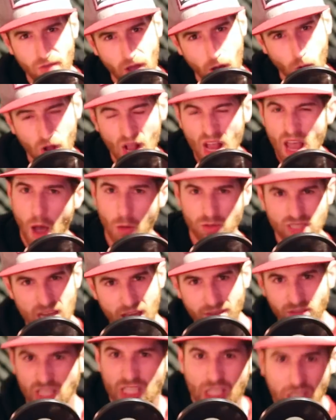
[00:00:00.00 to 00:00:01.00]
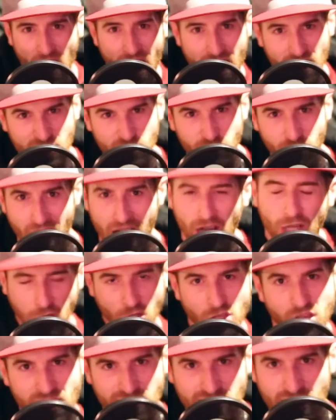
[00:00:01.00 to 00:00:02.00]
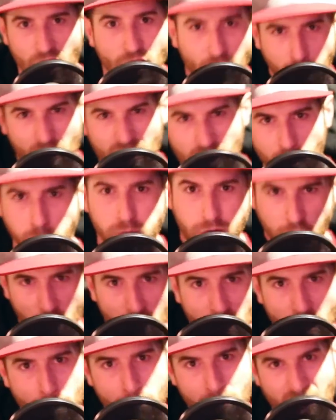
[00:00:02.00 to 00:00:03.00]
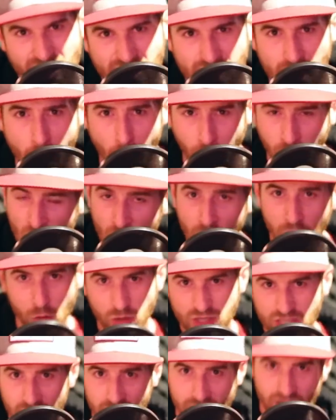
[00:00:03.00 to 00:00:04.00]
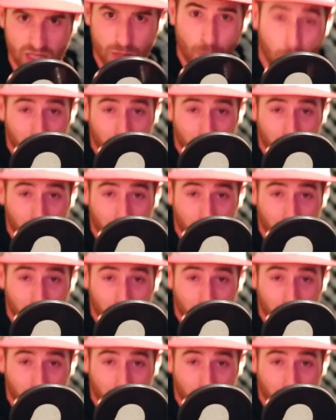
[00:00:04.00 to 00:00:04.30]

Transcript: felt I was never satisfied unless I made a beat up myself. You see, there's